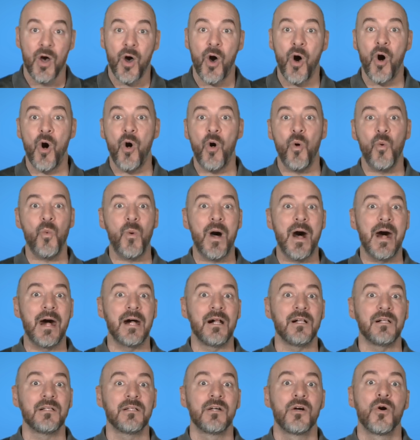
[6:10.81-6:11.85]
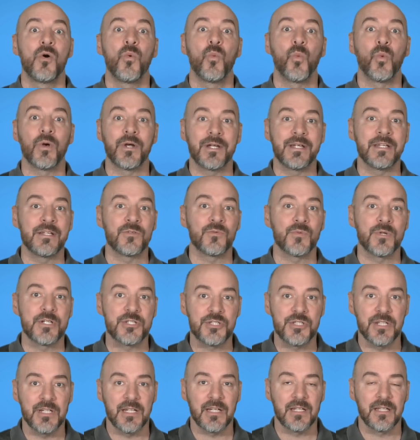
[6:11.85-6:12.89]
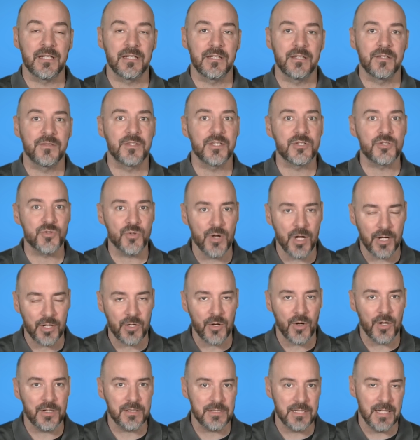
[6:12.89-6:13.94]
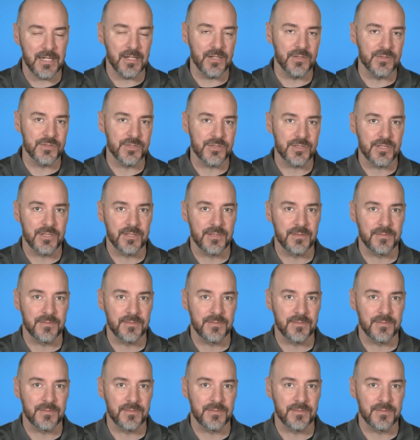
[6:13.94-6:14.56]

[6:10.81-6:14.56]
all while we're enriching the drug cartels.